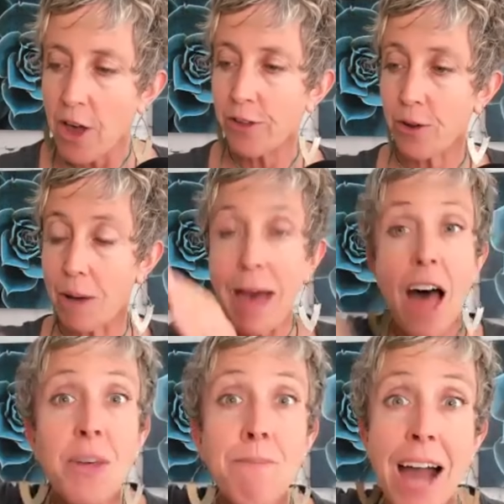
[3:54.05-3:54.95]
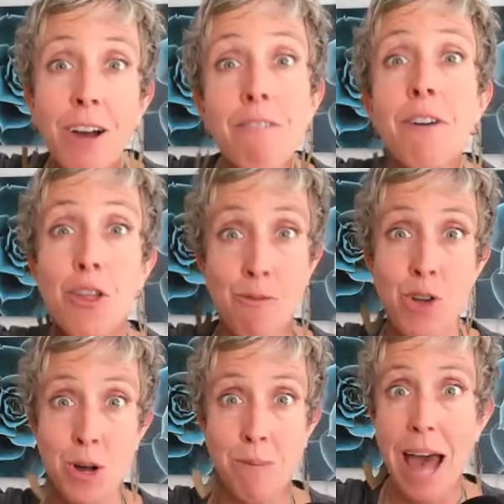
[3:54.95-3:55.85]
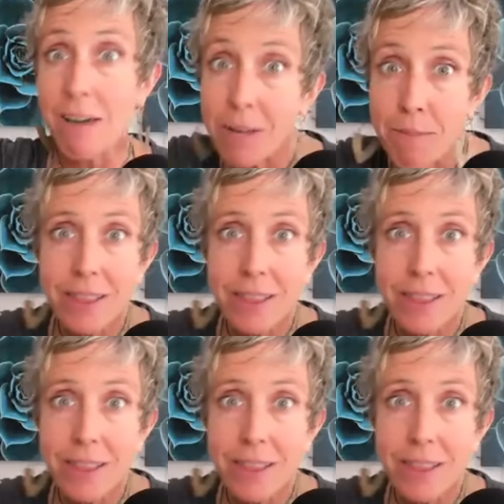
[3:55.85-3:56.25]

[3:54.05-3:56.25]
So I'm at the back of the room having my